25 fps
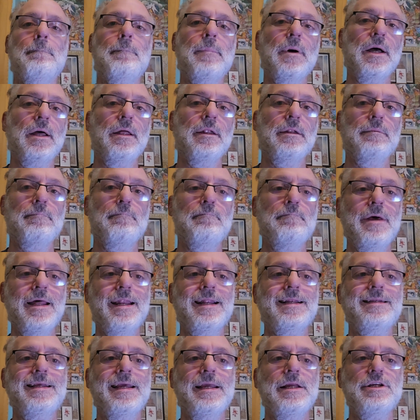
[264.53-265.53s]
but
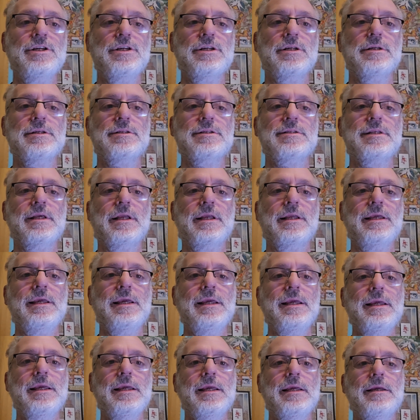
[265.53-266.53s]
meditation is the
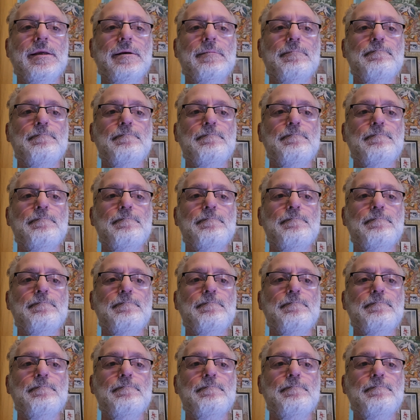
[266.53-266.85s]
key.